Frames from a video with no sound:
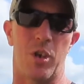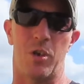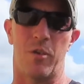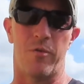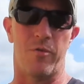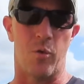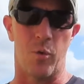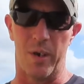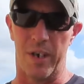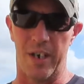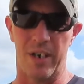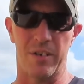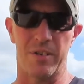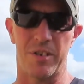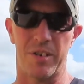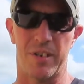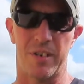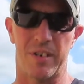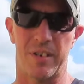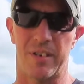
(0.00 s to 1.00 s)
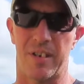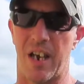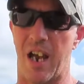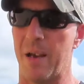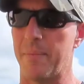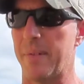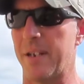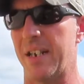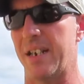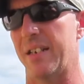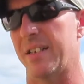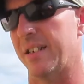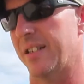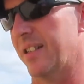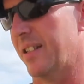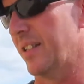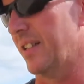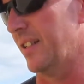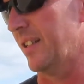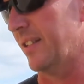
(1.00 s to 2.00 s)
4 years, I mean,
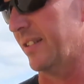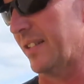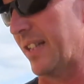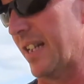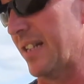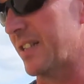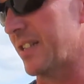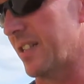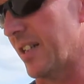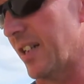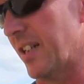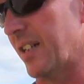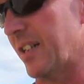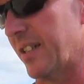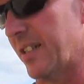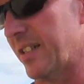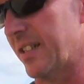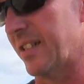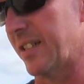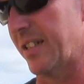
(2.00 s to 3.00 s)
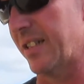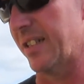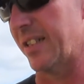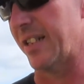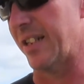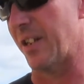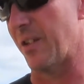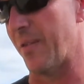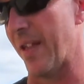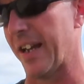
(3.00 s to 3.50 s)
that's you know,